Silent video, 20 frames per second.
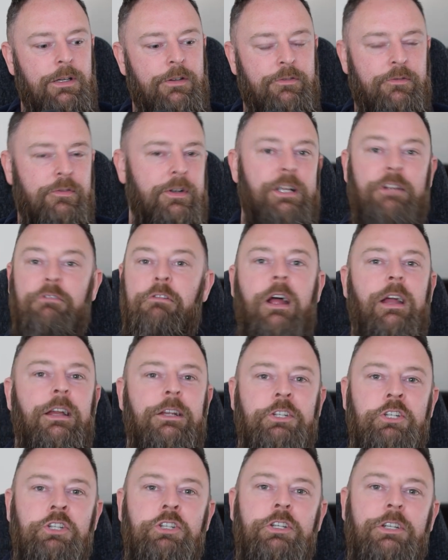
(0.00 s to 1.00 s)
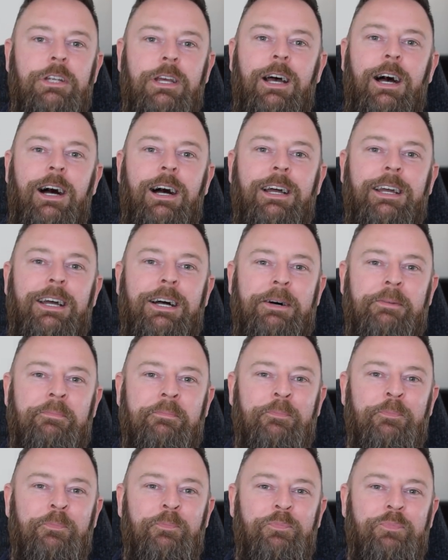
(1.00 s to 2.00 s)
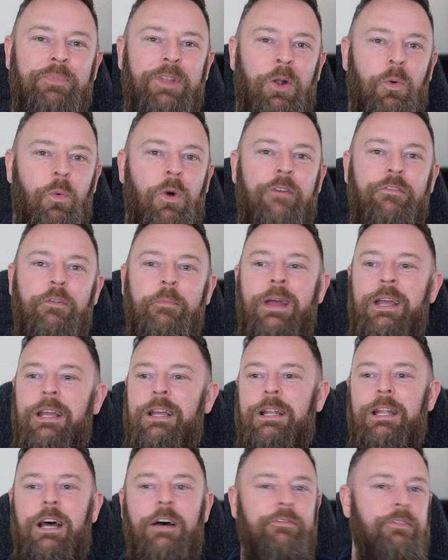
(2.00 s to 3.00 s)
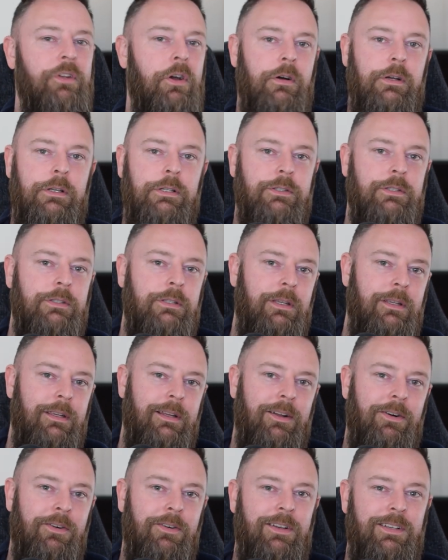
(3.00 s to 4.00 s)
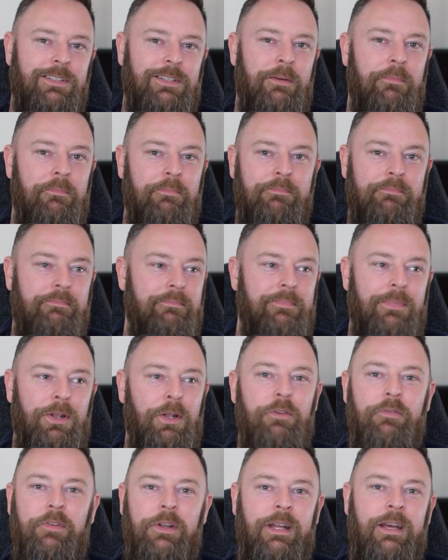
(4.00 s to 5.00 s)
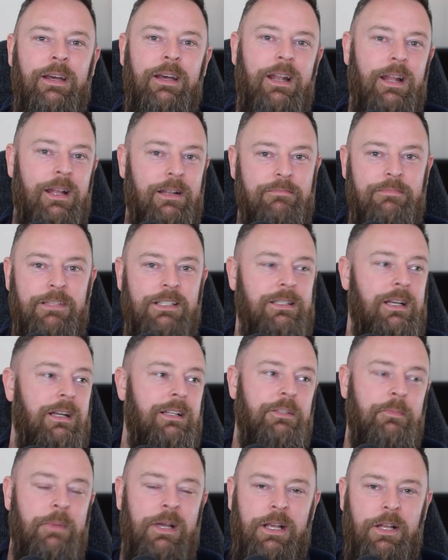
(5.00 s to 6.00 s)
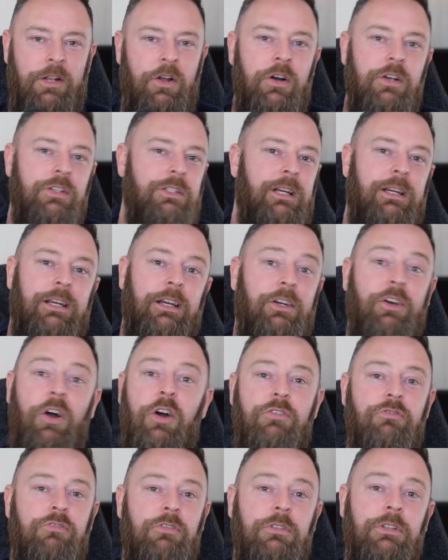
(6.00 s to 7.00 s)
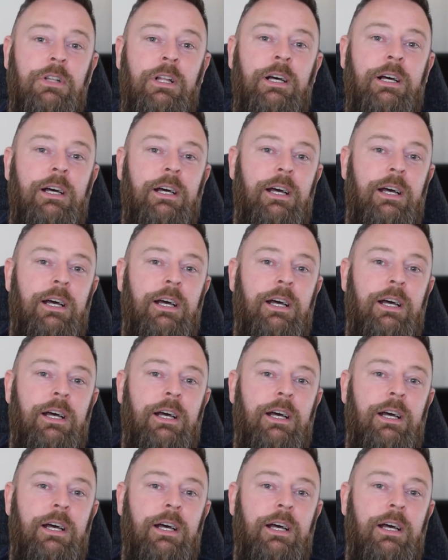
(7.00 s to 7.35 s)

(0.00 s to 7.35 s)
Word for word: free range i am you know what if i make a daft noise you know because i'm loving it and i decide to make a noise like a cockerel